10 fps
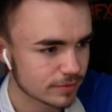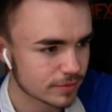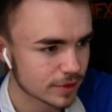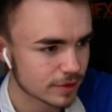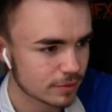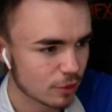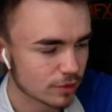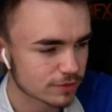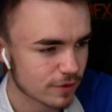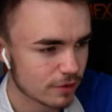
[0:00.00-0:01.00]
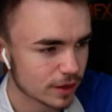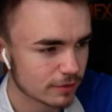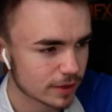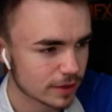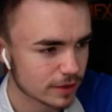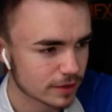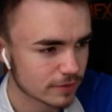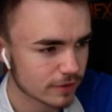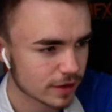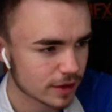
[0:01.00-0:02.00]
the ball was rolling when the
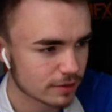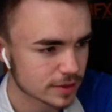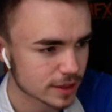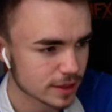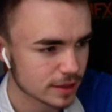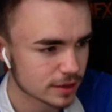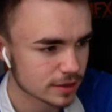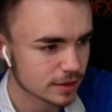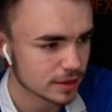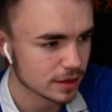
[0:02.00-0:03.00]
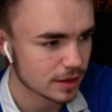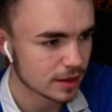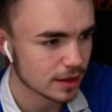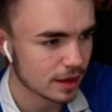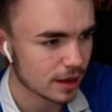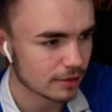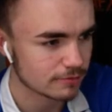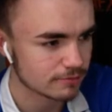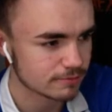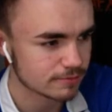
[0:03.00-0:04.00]
free kick was taken.
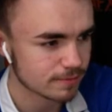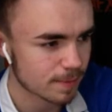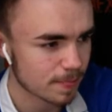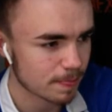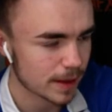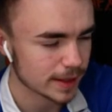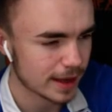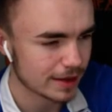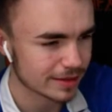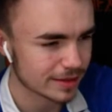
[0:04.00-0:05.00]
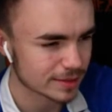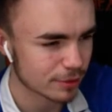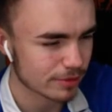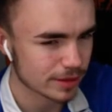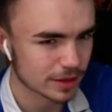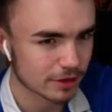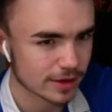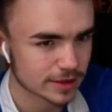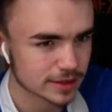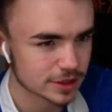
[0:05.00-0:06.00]
But yeah, I think that's probably the
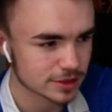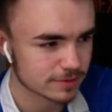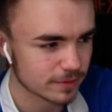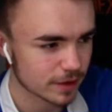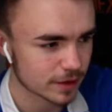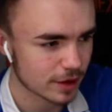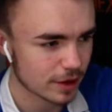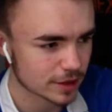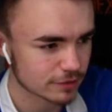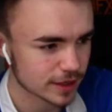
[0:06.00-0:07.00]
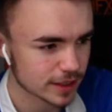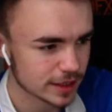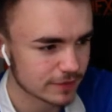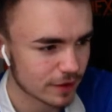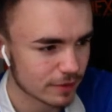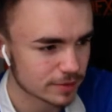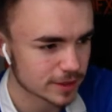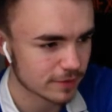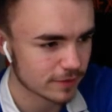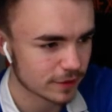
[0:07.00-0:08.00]
correct decision. Curtis really did throw
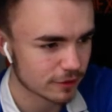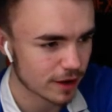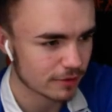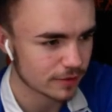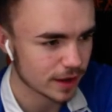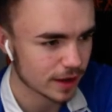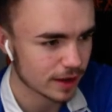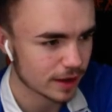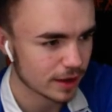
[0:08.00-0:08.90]
himself on the ground there.